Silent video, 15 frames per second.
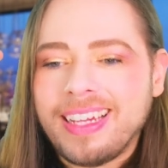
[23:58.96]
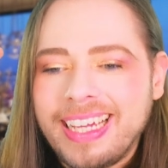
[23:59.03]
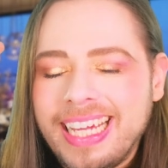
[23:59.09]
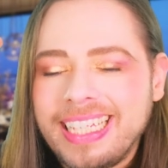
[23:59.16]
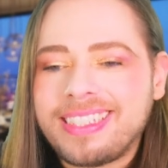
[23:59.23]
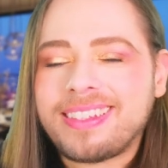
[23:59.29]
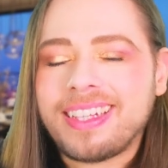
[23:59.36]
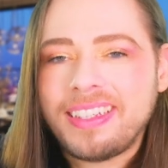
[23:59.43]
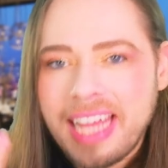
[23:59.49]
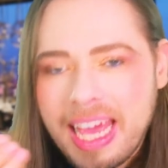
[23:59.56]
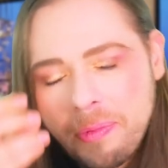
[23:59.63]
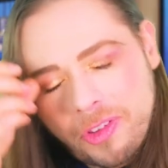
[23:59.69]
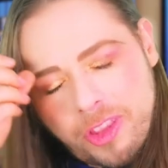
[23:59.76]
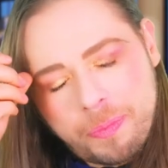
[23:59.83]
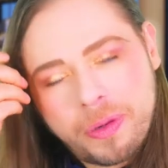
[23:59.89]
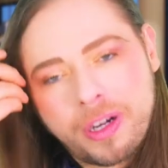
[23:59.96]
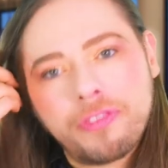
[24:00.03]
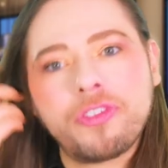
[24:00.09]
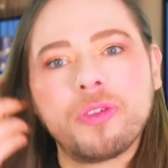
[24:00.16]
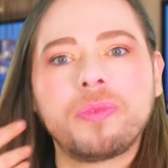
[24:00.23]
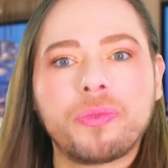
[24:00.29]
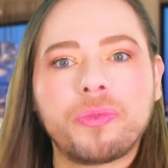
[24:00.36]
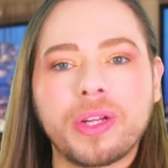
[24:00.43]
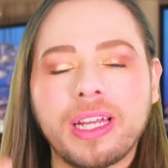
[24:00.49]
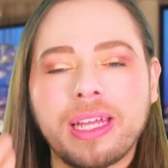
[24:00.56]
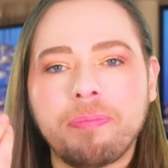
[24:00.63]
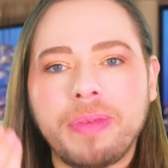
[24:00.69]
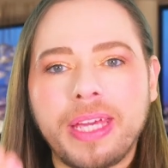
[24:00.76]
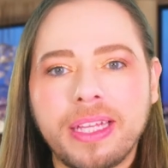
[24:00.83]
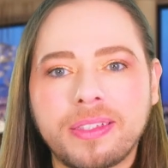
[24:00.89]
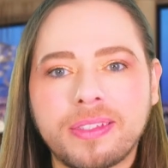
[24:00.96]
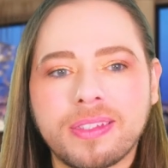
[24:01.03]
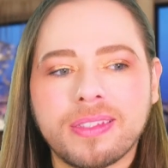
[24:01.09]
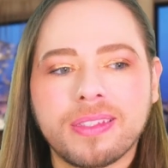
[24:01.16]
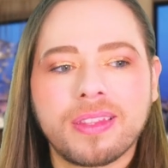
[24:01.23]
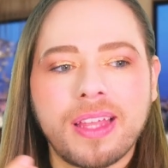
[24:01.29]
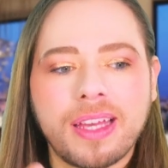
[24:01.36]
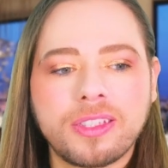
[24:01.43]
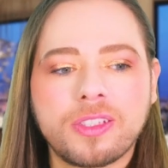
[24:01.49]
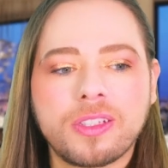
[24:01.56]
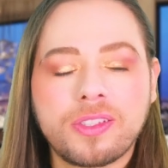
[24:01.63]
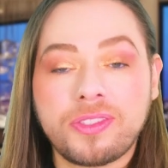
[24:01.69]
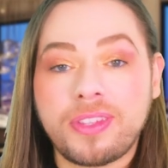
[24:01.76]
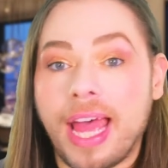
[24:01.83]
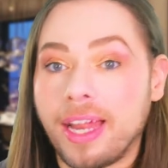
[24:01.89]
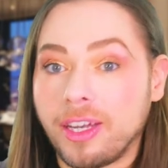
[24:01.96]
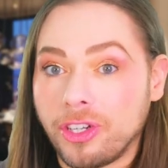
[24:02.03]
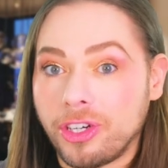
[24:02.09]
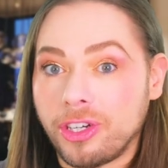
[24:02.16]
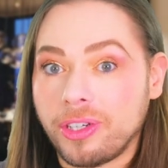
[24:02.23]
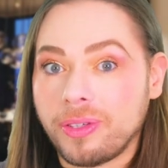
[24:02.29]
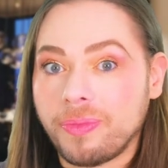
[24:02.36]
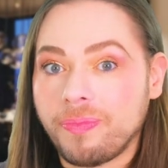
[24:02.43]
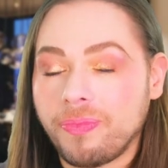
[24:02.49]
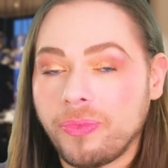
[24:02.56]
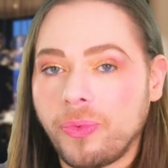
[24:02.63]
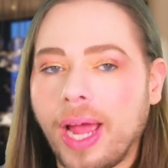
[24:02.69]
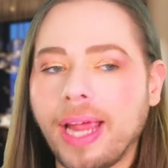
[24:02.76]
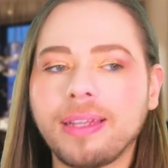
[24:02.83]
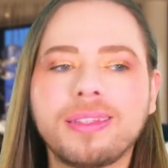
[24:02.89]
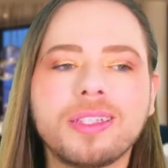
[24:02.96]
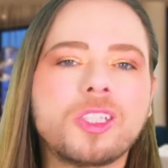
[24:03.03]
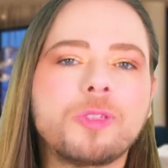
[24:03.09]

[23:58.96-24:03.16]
It's the name of the perfume that really meets this standard, right? The